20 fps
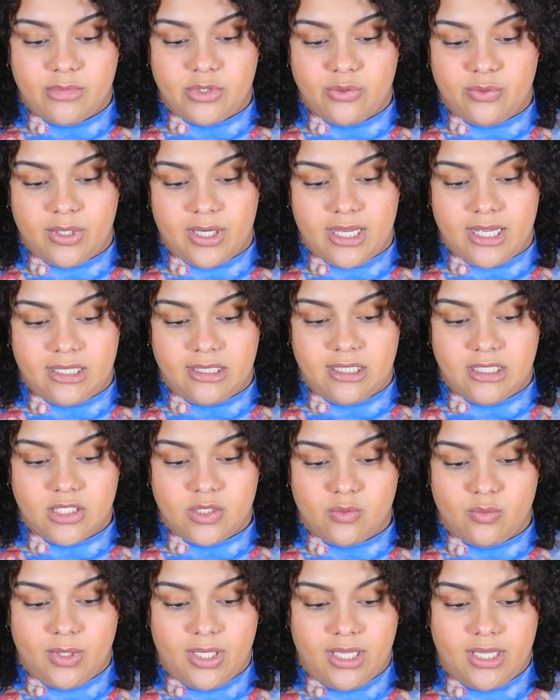to a head
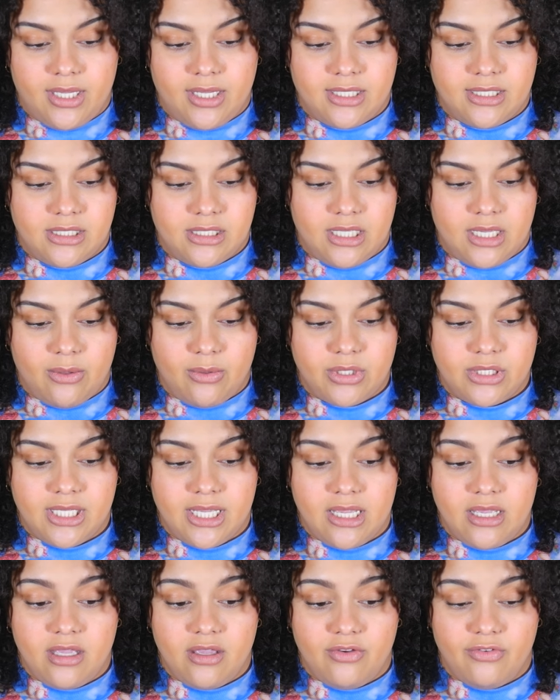this week because they were
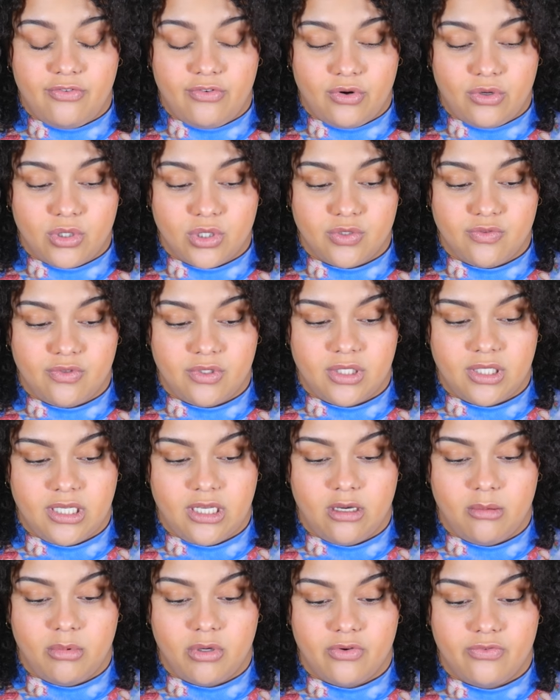taking photos for the
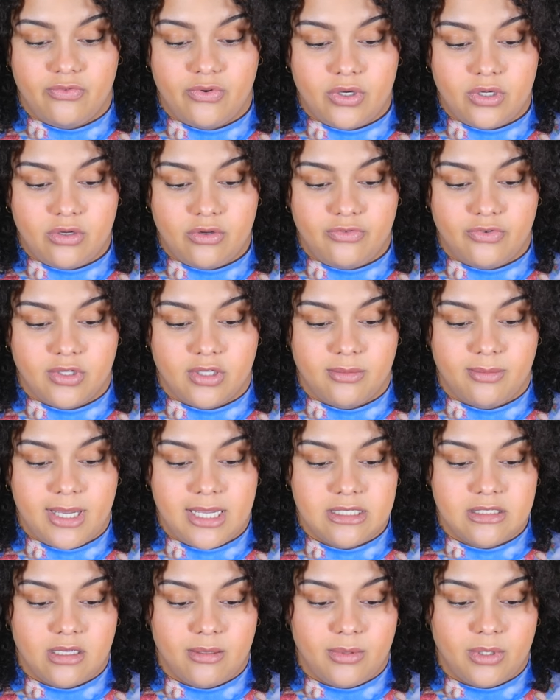yearbook photo for the
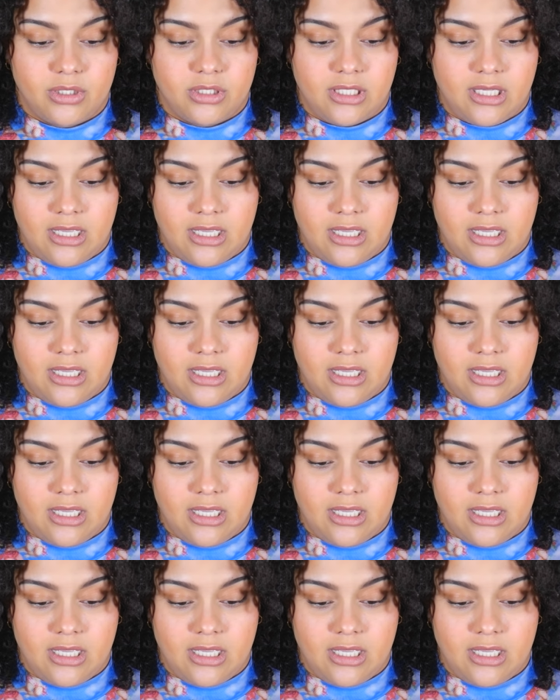basketball mm-hmm.